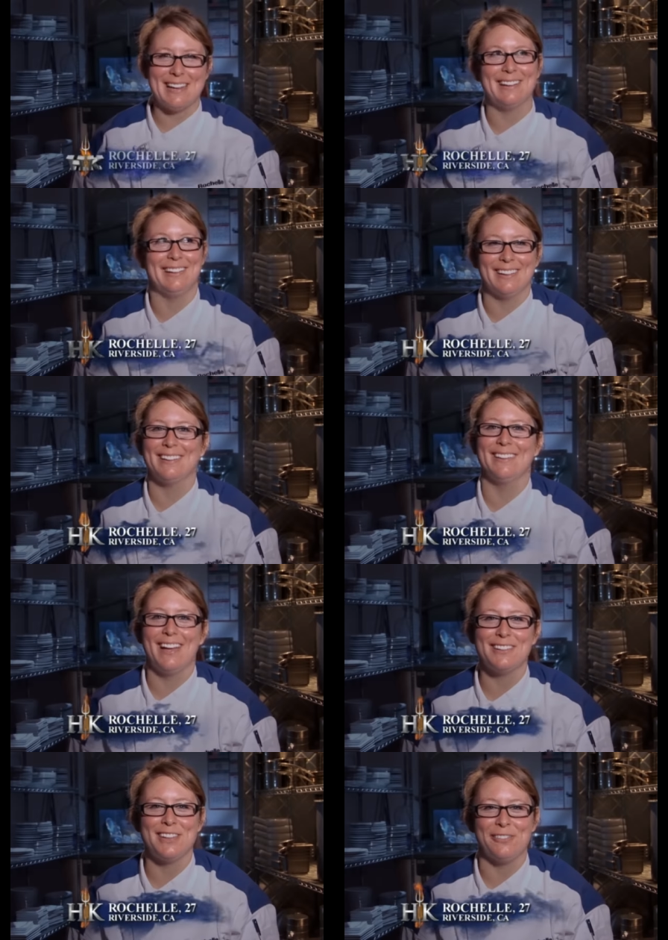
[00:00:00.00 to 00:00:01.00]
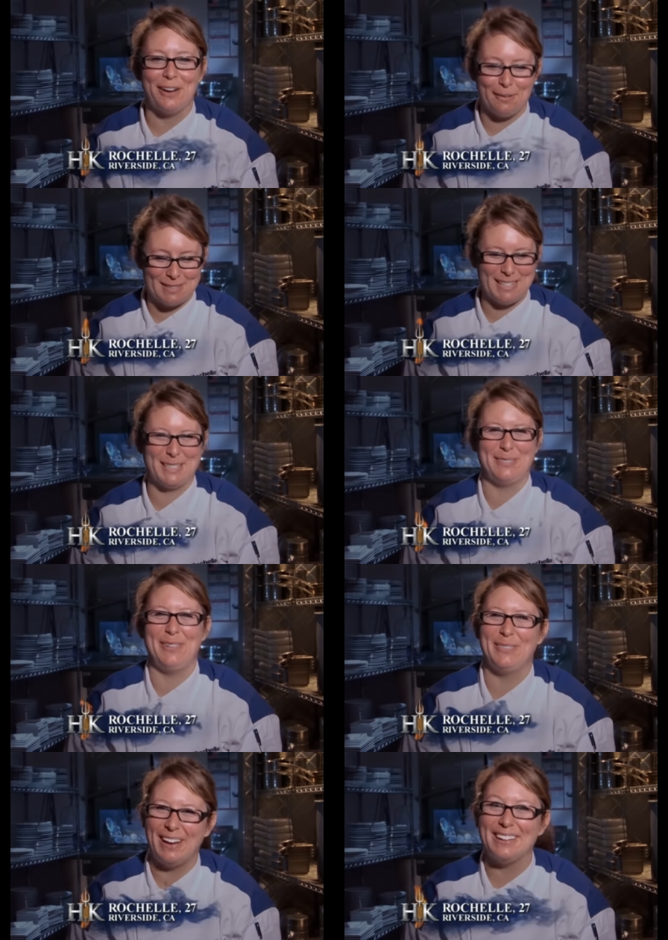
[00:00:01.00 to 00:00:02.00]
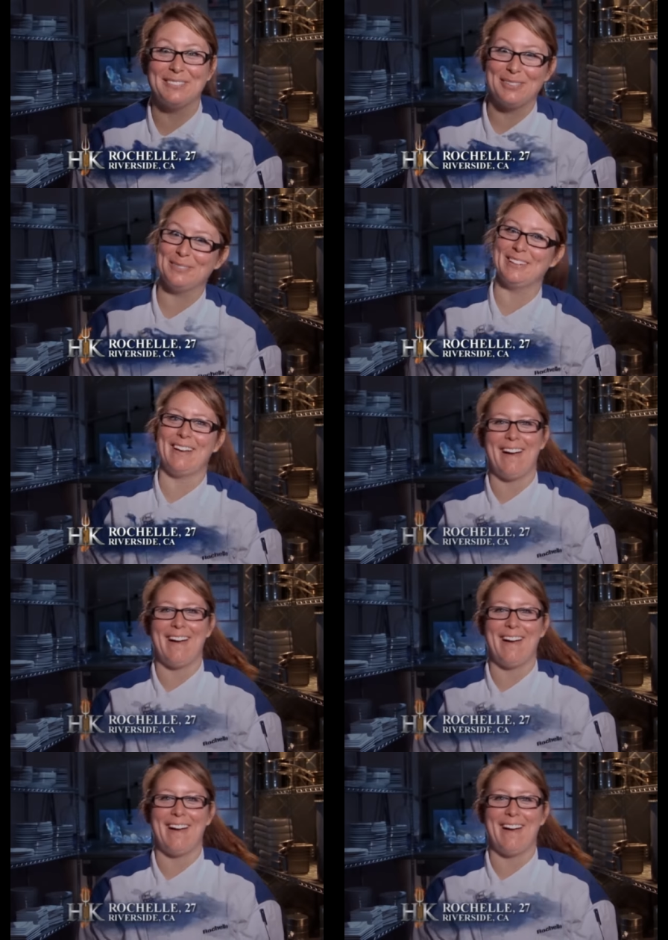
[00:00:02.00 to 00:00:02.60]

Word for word: she's basically the female version of the next chef on the list,